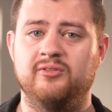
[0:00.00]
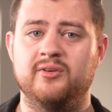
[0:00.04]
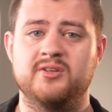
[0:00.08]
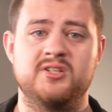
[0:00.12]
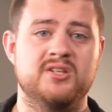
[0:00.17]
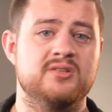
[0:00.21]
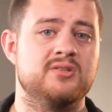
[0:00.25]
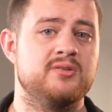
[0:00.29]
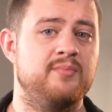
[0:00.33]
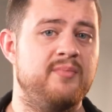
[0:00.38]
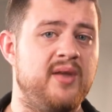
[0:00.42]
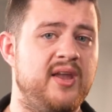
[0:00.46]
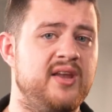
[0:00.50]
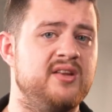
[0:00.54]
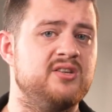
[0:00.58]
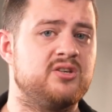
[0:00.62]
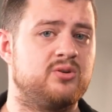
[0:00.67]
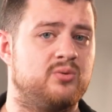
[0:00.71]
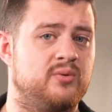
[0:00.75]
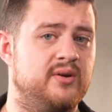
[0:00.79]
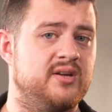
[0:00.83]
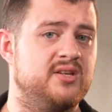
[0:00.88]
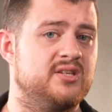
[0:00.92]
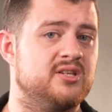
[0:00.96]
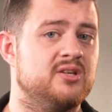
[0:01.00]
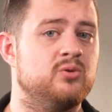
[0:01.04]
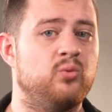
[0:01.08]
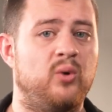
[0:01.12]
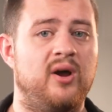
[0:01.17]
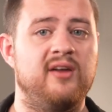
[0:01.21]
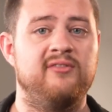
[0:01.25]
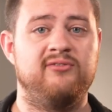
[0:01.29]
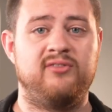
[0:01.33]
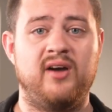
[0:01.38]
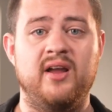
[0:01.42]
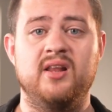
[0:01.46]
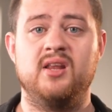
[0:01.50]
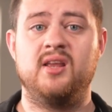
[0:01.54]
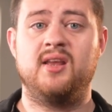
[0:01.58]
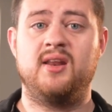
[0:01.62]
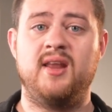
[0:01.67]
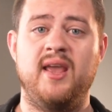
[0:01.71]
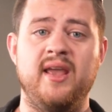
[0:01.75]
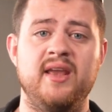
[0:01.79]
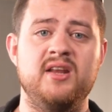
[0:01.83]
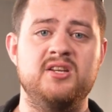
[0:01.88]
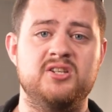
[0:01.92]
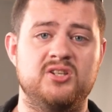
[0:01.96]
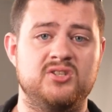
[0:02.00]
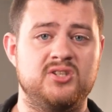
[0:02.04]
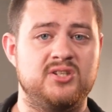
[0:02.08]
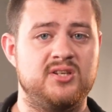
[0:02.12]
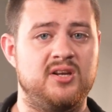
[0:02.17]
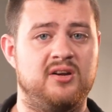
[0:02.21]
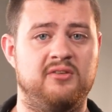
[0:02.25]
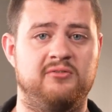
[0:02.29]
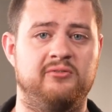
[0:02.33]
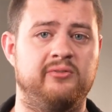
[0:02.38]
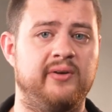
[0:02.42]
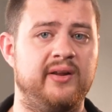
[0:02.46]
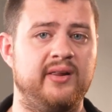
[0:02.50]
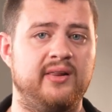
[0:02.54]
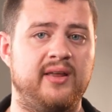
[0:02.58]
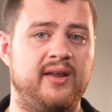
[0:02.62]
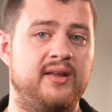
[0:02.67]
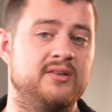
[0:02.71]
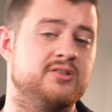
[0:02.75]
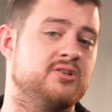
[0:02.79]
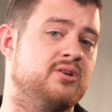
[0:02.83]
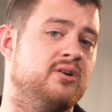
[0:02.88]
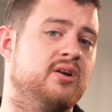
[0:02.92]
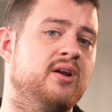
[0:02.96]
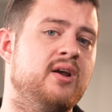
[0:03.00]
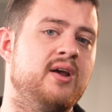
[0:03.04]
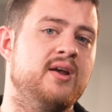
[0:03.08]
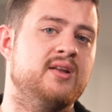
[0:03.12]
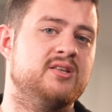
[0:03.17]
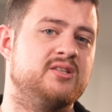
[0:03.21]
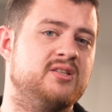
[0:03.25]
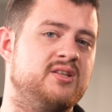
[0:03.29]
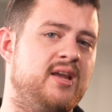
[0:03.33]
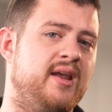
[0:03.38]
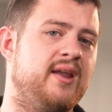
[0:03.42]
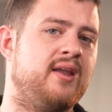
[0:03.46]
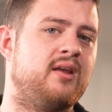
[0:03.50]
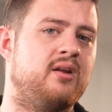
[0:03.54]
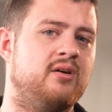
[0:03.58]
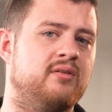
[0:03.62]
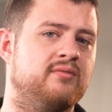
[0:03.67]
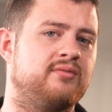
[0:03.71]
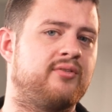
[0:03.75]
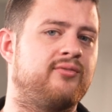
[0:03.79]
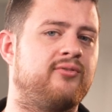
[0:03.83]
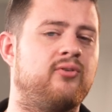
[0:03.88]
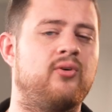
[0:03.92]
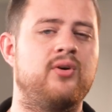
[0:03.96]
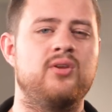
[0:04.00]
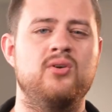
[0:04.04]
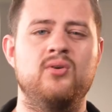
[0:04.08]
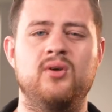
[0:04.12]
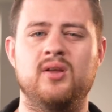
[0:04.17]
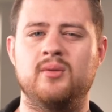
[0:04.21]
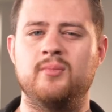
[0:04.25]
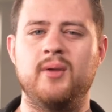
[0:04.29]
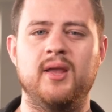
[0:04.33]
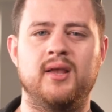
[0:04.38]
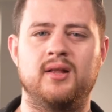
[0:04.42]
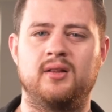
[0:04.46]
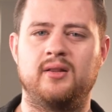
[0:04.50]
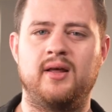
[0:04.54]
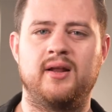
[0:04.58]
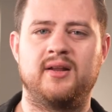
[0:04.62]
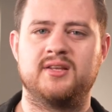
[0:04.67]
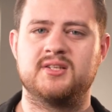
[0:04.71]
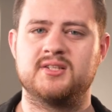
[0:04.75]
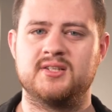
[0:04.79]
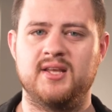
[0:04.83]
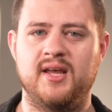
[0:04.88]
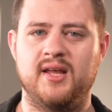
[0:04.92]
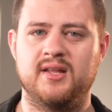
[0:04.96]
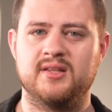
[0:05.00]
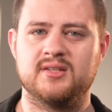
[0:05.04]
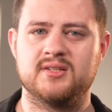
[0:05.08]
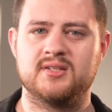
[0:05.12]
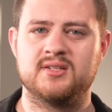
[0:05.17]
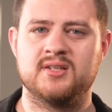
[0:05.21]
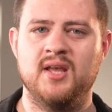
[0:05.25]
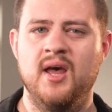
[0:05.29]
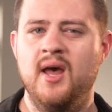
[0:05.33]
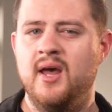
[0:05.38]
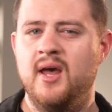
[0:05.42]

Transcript: which is a major reason why finding an agency or freelancer to take it over for you can make a lot of sense.